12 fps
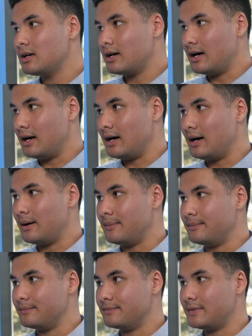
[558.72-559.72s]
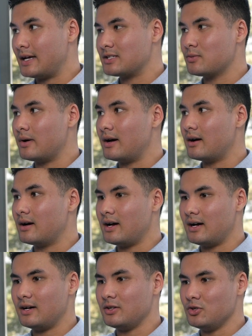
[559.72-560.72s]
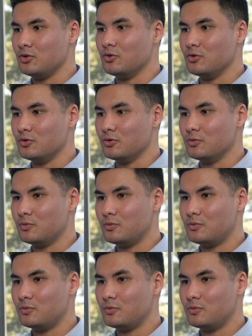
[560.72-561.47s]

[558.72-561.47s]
Mm-hmm. Um, that's where uh, you,